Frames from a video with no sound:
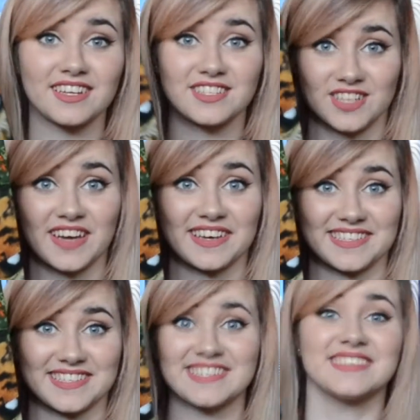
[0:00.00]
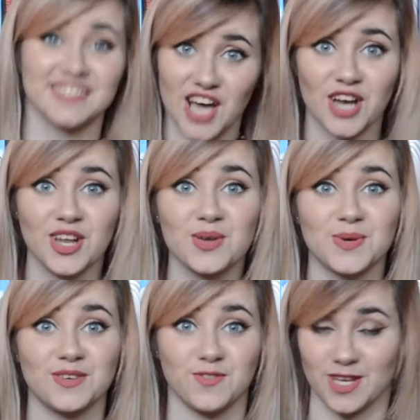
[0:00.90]
Tigers, another
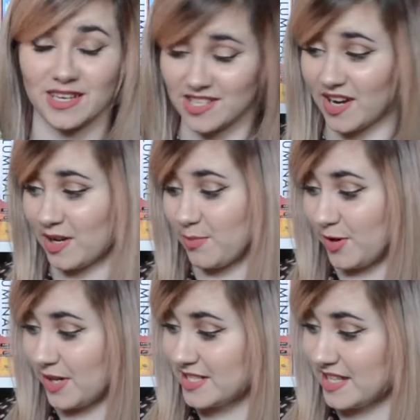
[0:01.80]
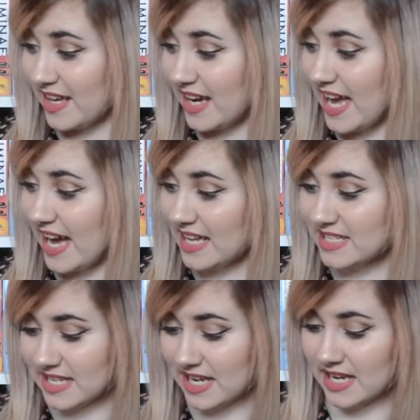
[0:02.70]
one of the tiger books that I had.
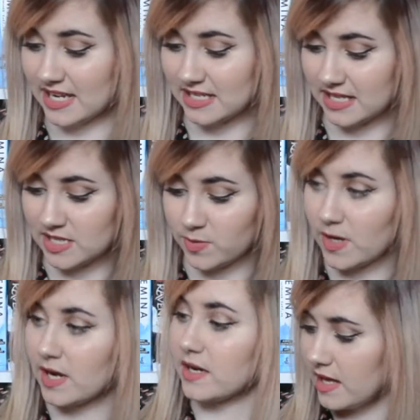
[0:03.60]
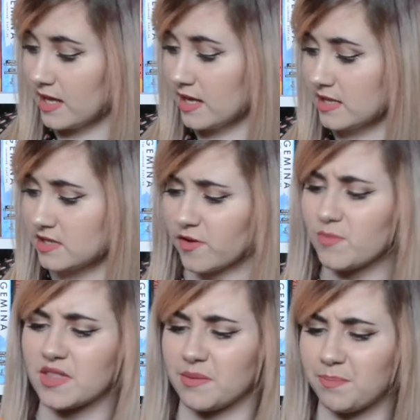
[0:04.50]
And this one is
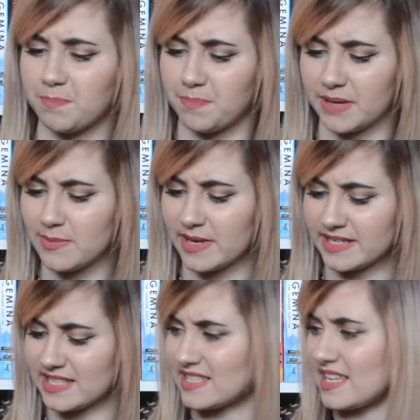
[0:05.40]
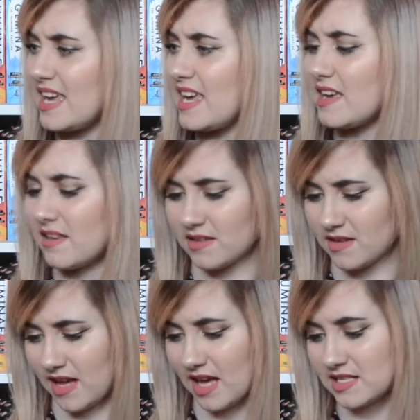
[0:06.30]
from the BBC,
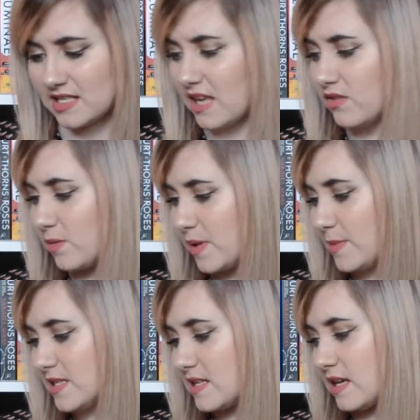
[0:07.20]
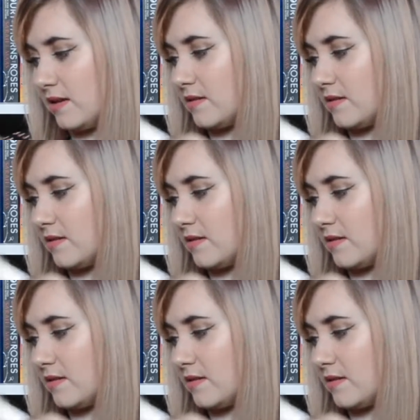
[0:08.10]
as seen on the BBC.